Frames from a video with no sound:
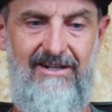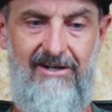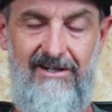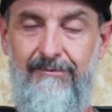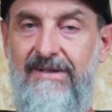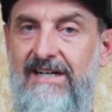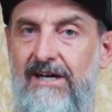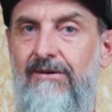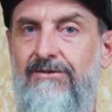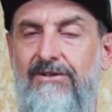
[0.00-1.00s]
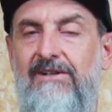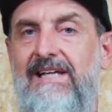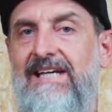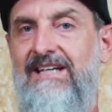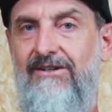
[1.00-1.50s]
I've been able to
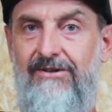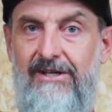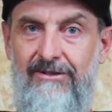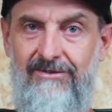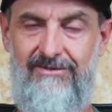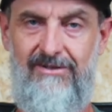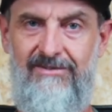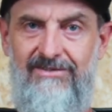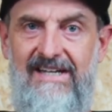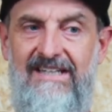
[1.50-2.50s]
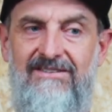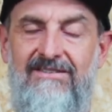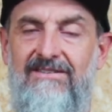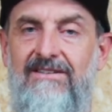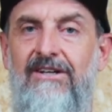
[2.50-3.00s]
lean on those
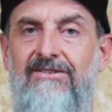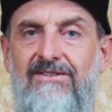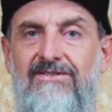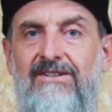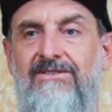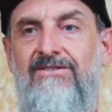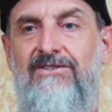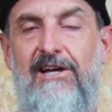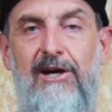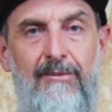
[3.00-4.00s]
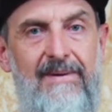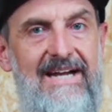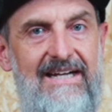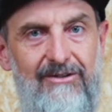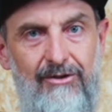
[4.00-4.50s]
conversations and those decisions, go
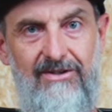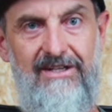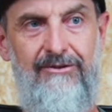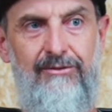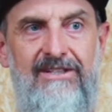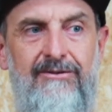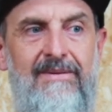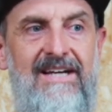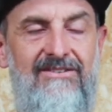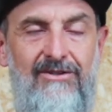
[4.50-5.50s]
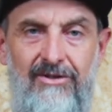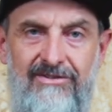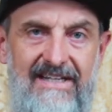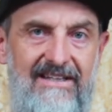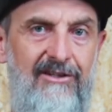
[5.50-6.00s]
back, look at those resumes,
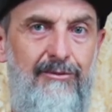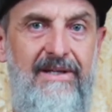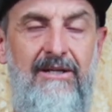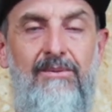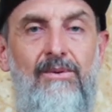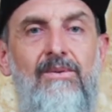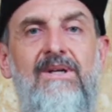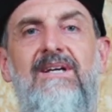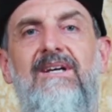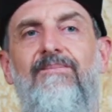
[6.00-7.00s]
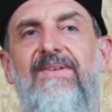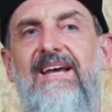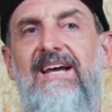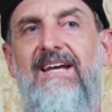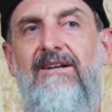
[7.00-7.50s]
contact those people,
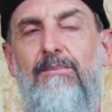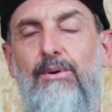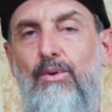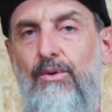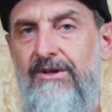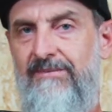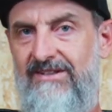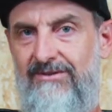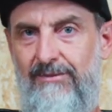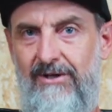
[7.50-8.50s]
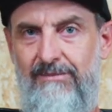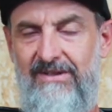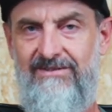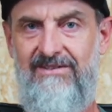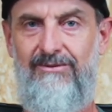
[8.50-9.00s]
and pull them into my
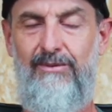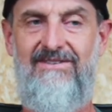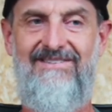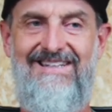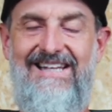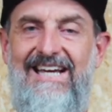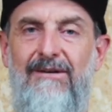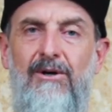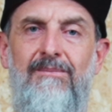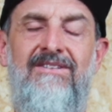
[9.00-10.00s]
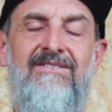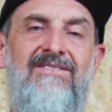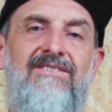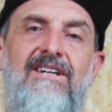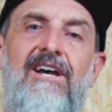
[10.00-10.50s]
business, which has allowed my
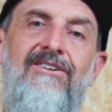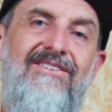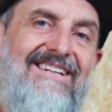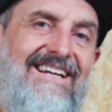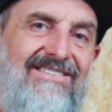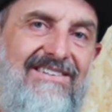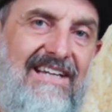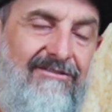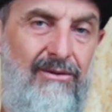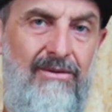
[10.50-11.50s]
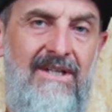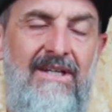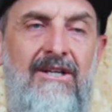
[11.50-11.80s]
businesses to go to the next level.